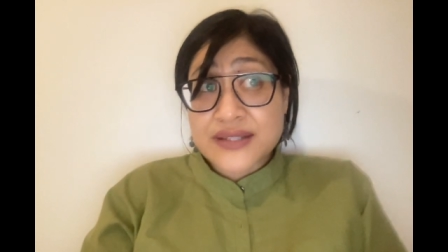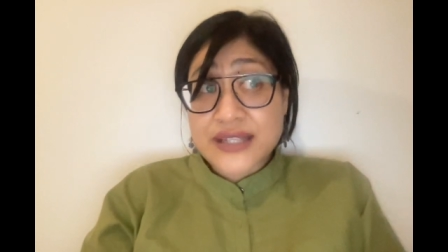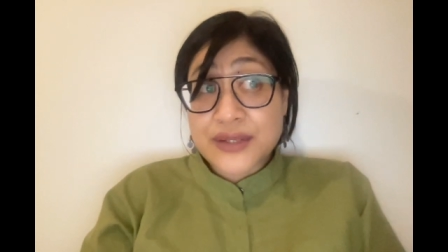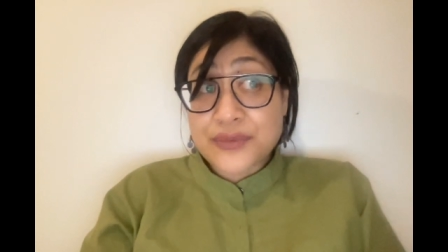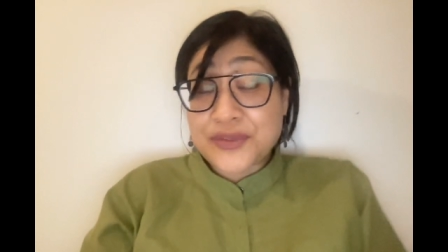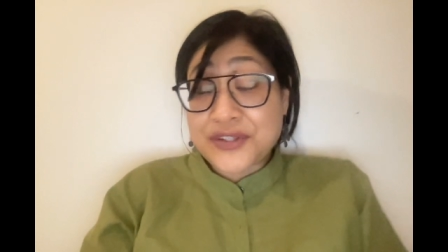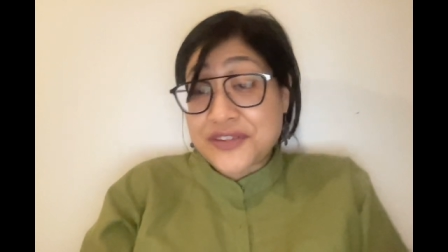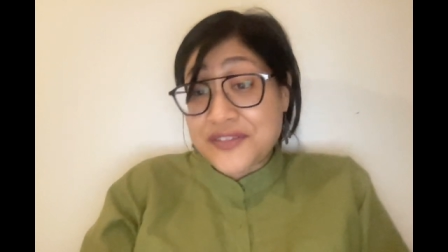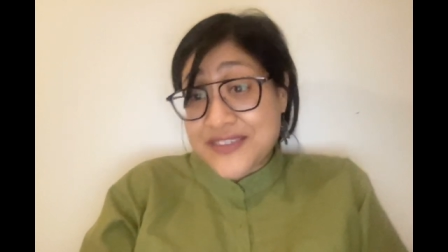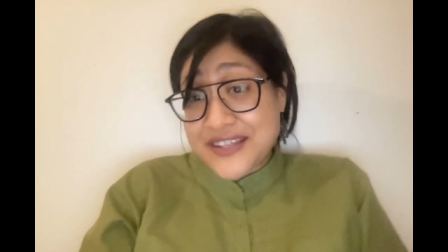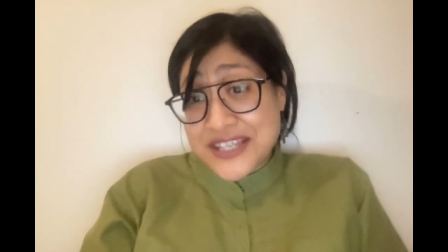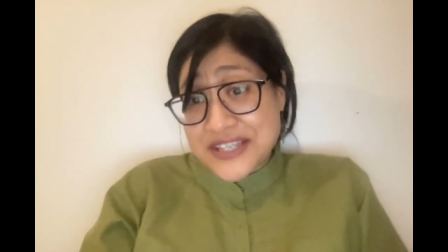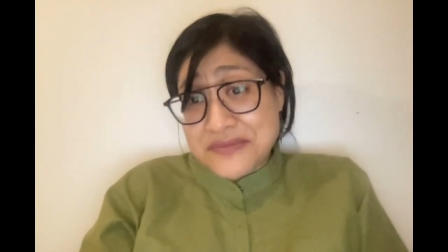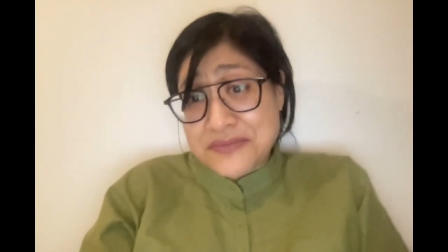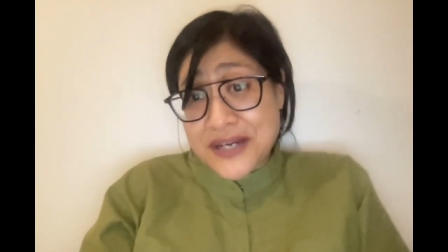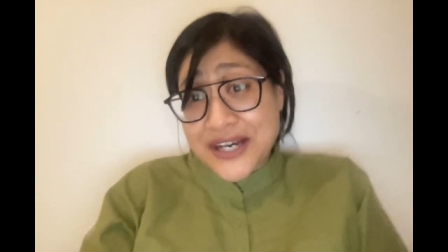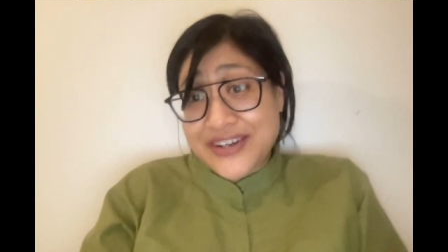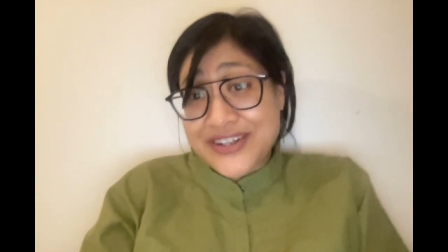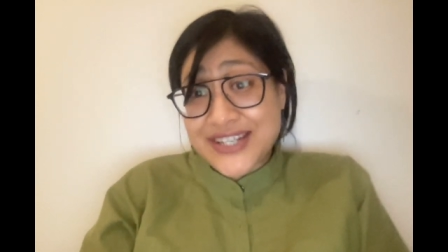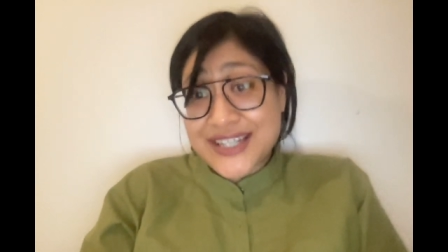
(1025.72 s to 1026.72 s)
And when you think
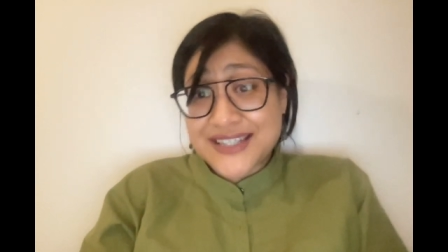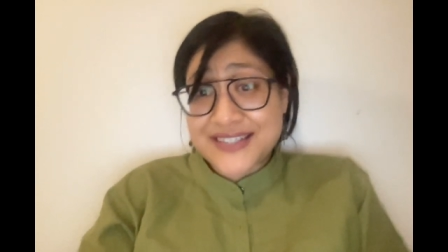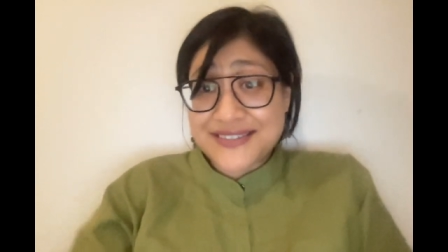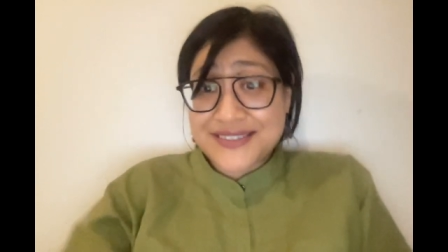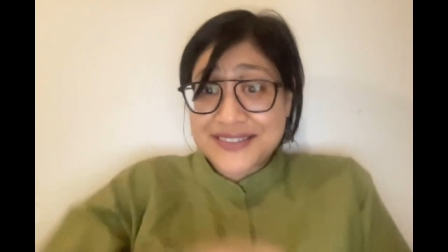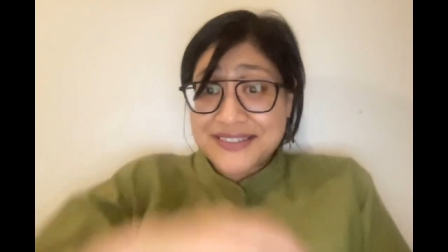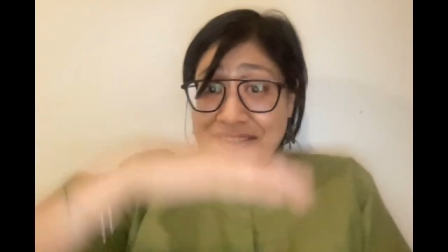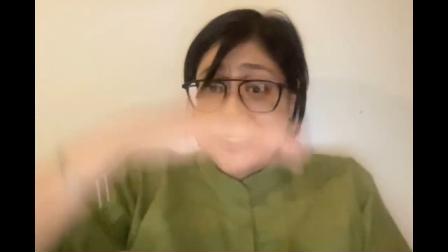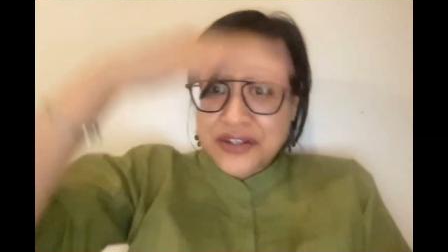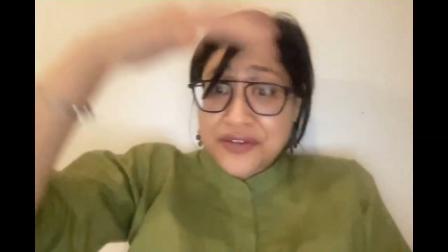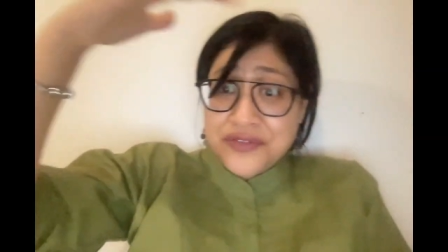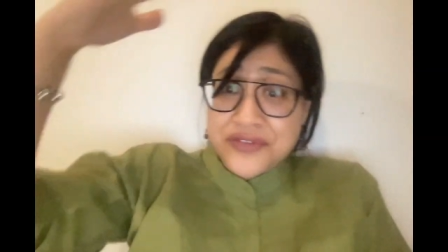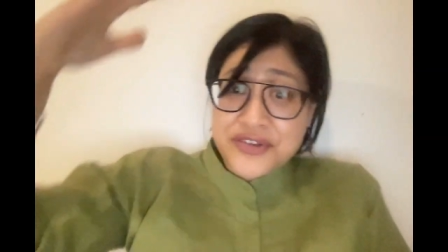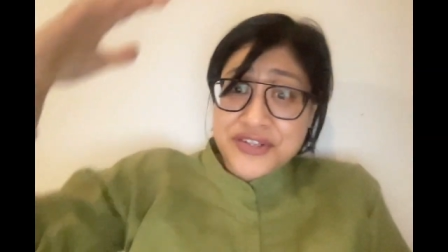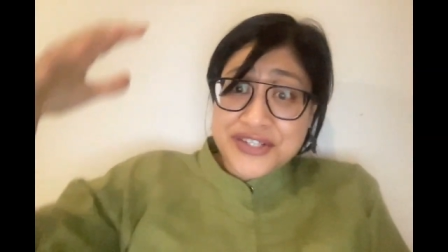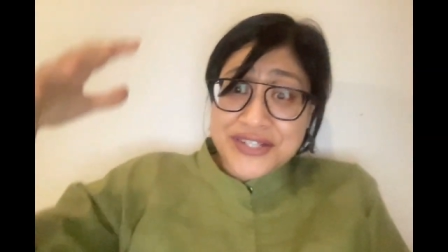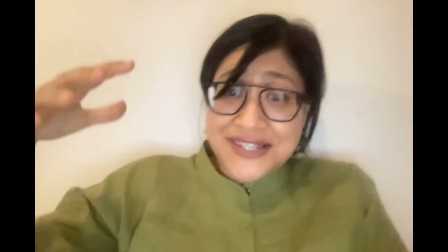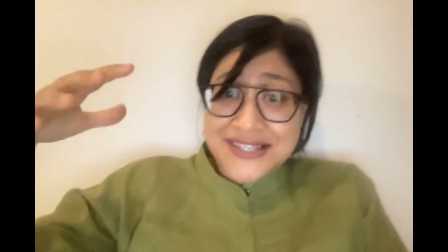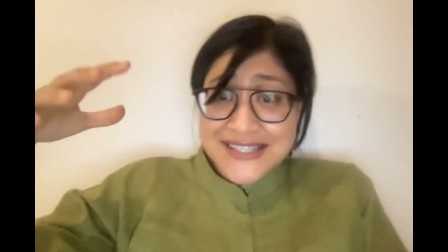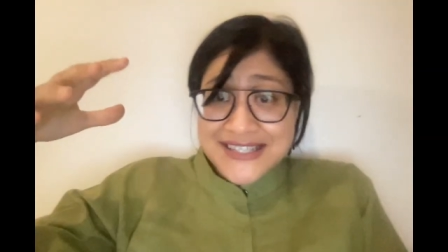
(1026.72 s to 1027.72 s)
about it, the
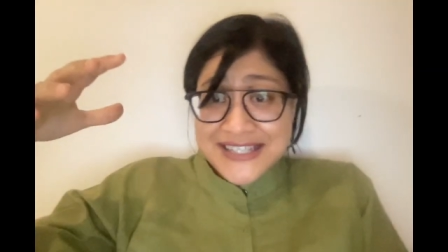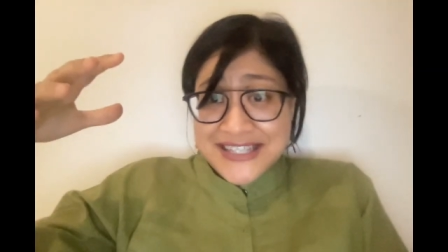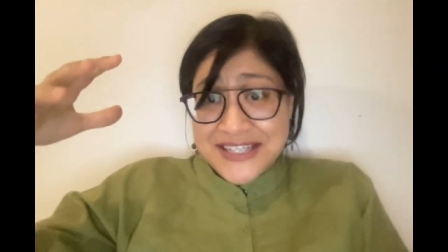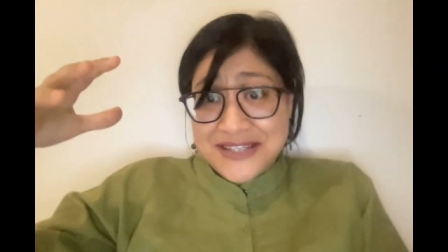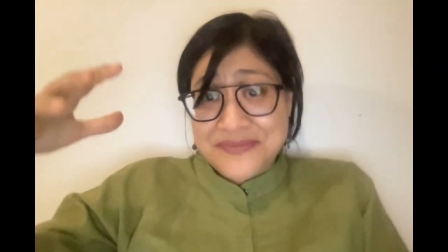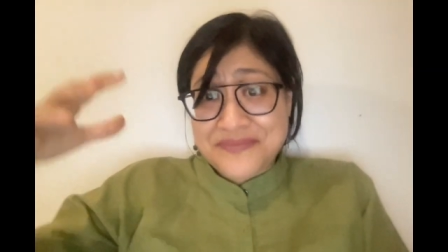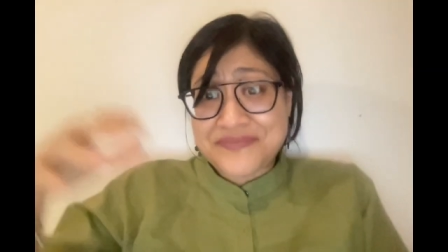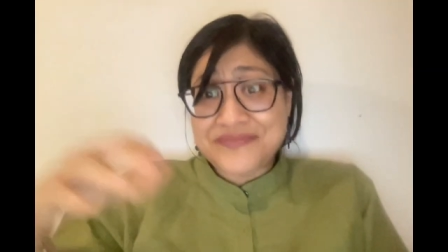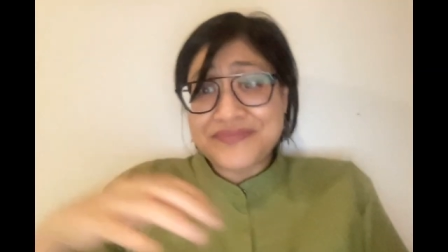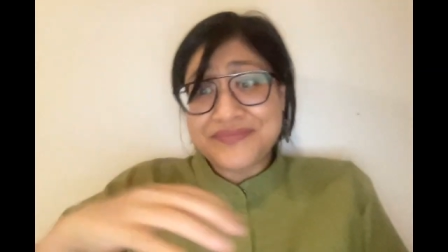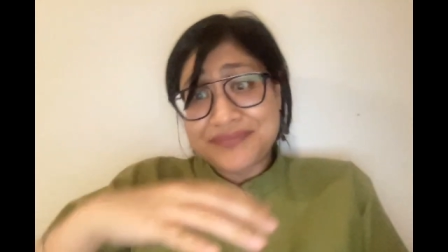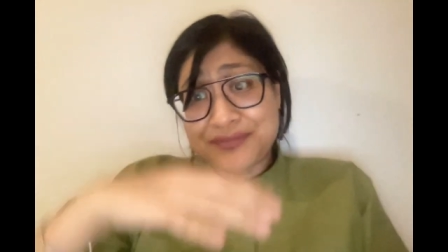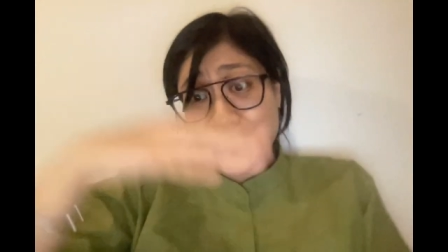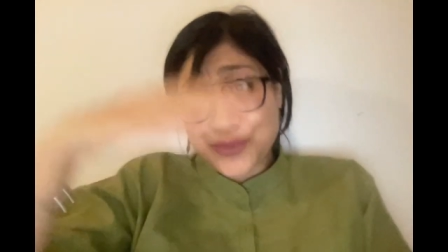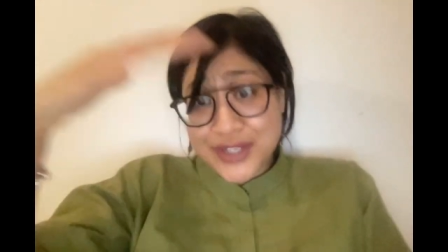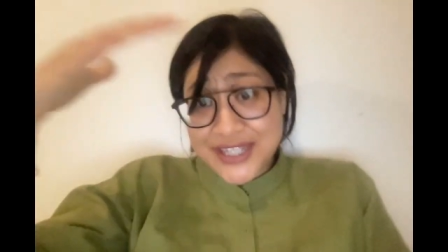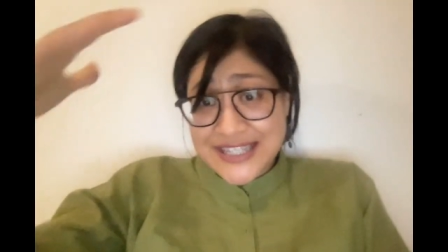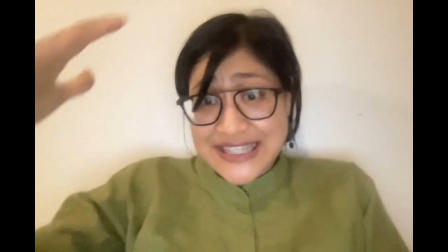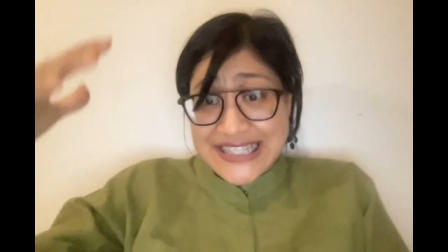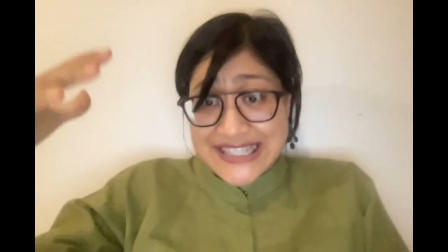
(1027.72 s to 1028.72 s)
overarching scheme
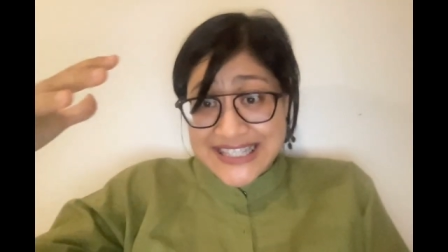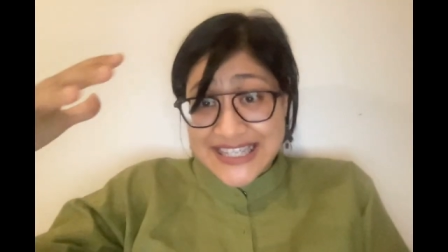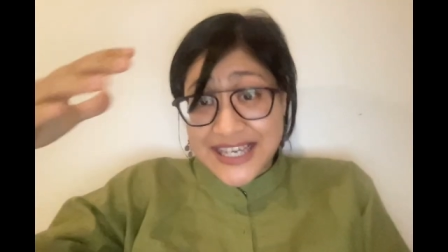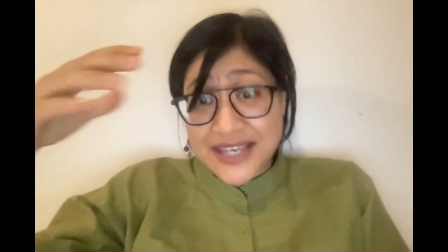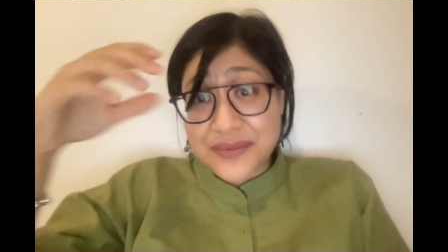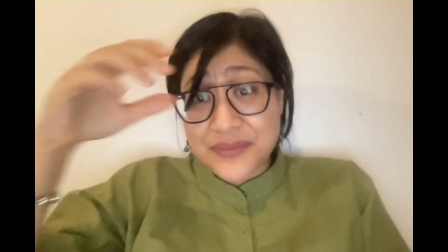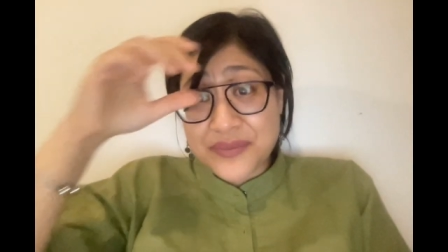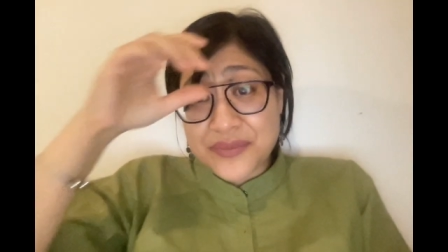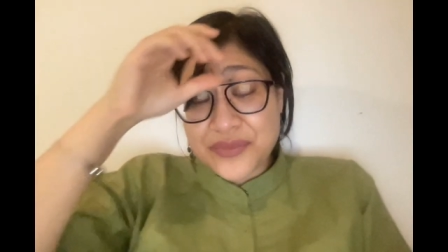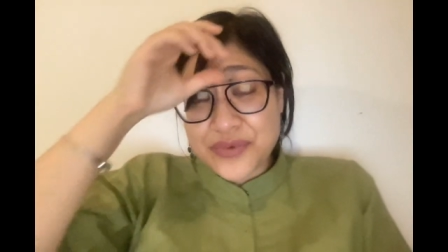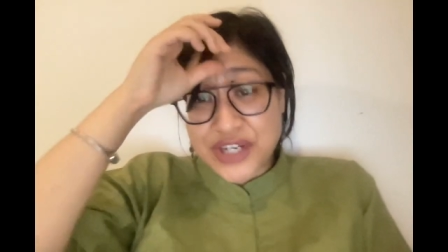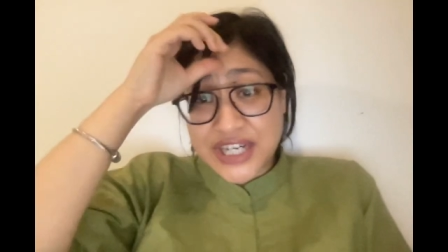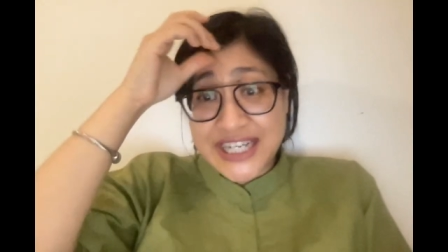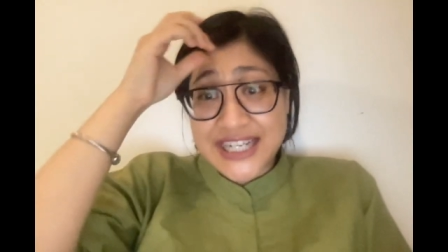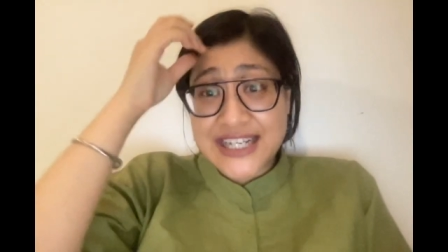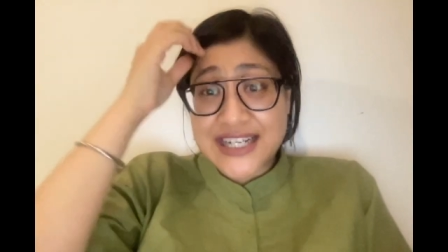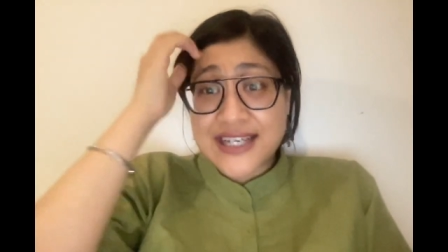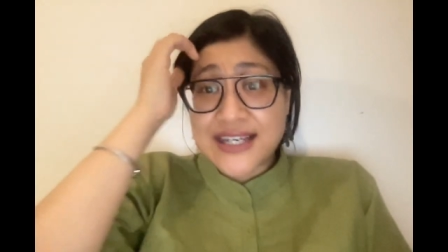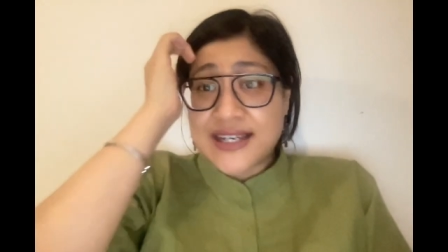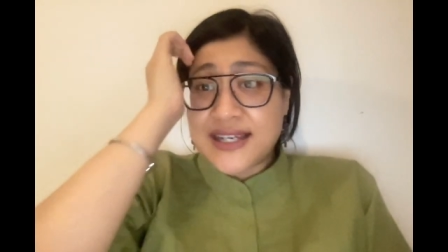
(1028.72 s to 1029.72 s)
one and the same,
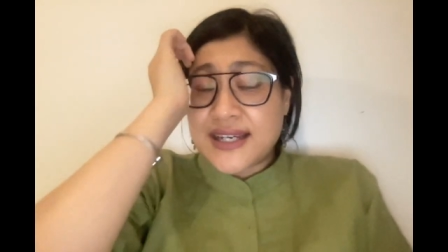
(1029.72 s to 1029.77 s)
right?